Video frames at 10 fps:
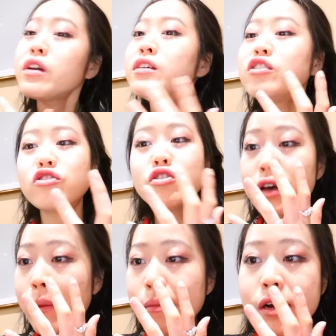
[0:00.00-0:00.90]
This
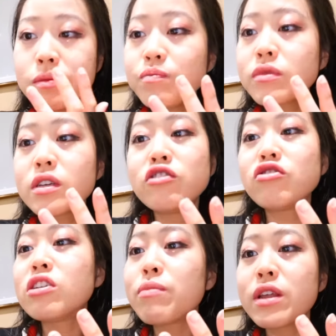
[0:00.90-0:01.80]
cucumber is
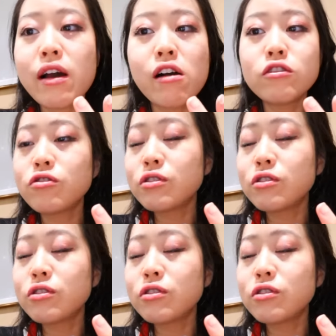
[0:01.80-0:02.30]
something else.